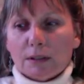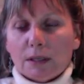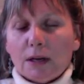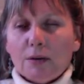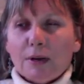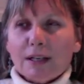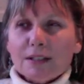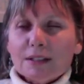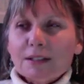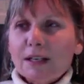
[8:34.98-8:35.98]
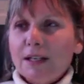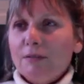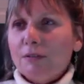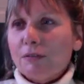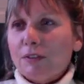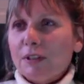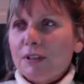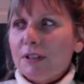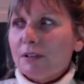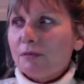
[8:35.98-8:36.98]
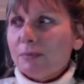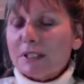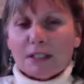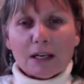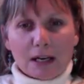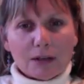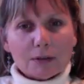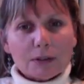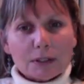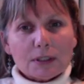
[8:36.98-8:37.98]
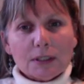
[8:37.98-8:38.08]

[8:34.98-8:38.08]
Oh, I guess it's kind of a feeling of missing out.